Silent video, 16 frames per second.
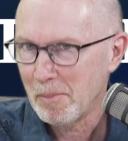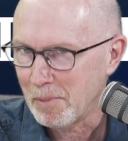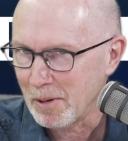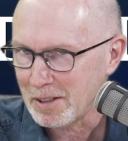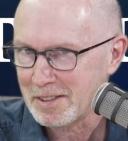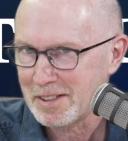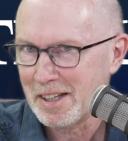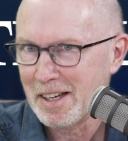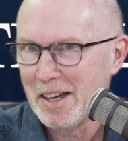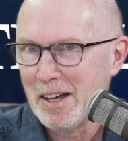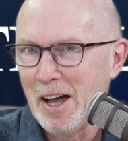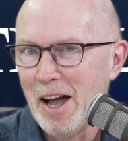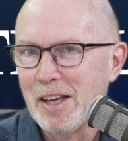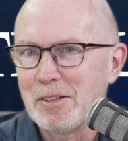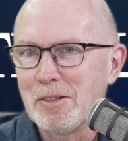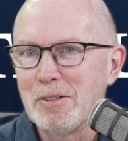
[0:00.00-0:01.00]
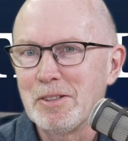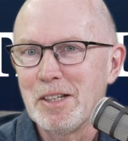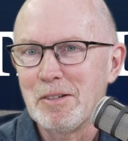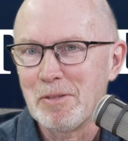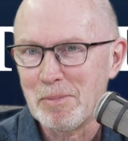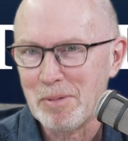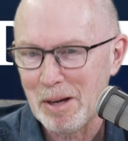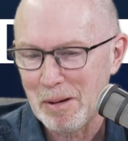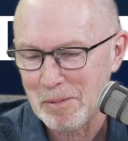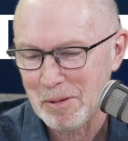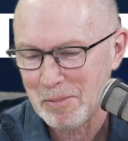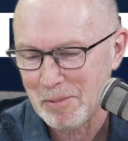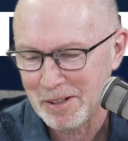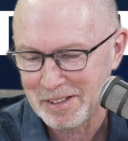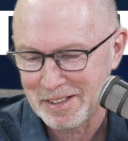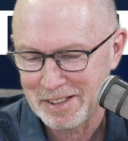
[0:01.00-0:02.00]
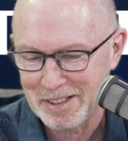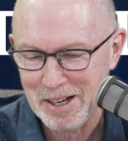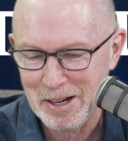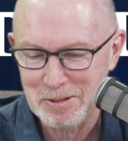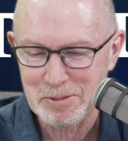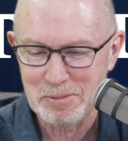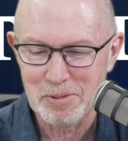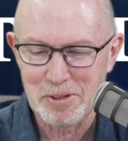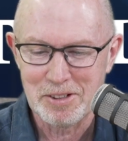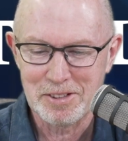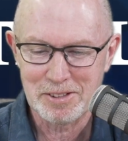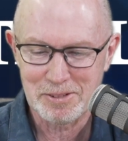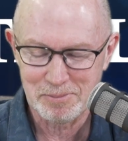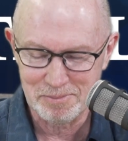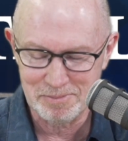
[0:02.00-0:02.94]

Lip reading: But I don't have a problem with the 1,000-word.